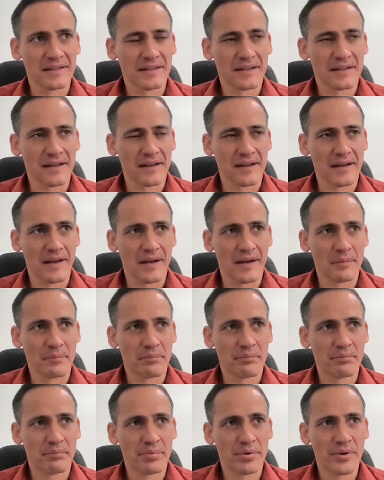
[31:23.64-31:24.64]
uh,
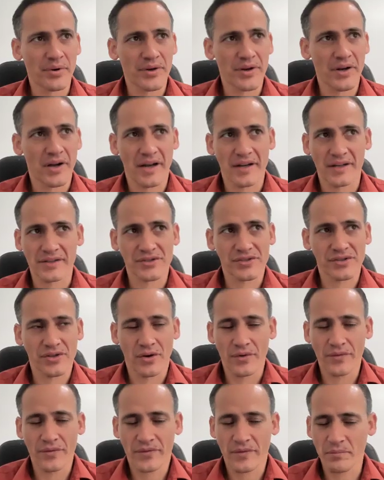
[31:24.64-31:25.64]
put on a
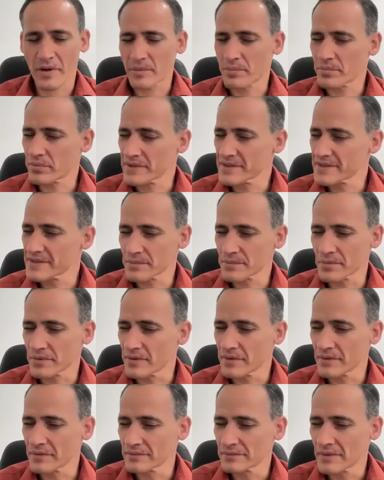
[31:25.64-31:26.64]
show for my
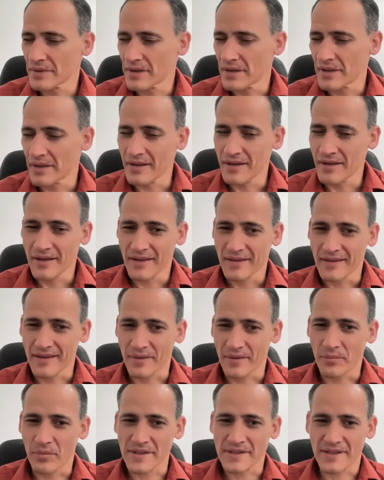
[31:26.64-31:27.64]
principal
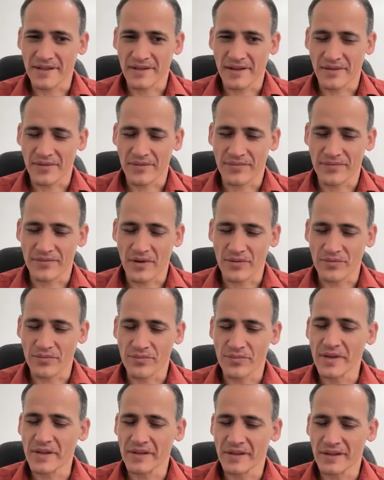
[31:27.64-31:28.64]
that wasn't
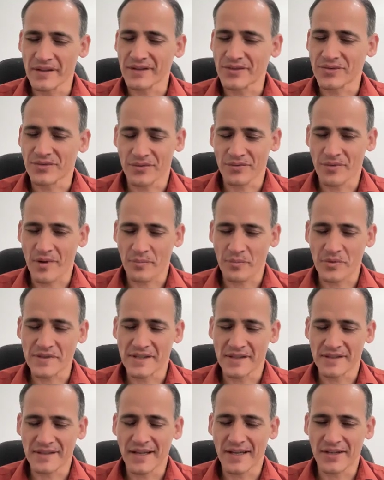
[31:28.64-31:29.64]
really a true
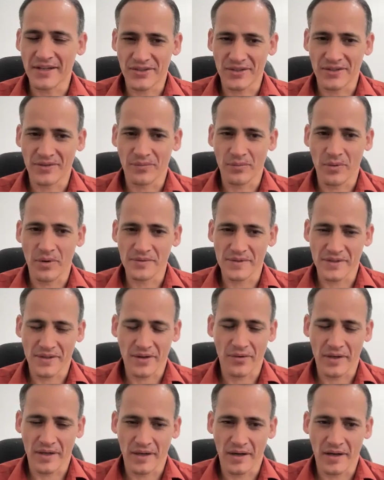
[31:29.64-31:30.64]
representation of what was
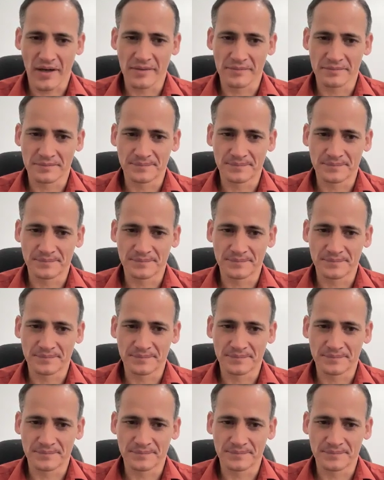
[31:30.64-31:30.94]
going on.